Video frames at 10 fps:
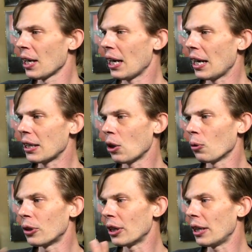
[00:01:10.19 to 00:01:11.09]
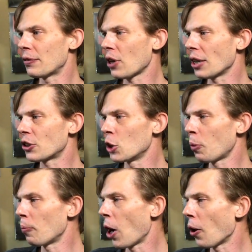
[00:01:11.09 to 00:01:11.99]
And, you know, and then it's got
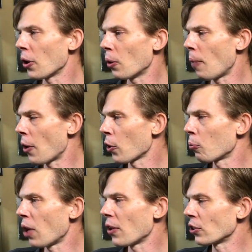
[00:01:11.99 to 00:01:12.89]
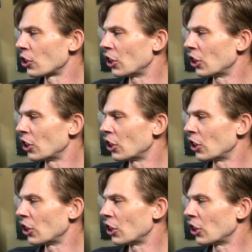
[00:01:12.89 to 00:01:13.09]
Super Mario, Mario Brothers,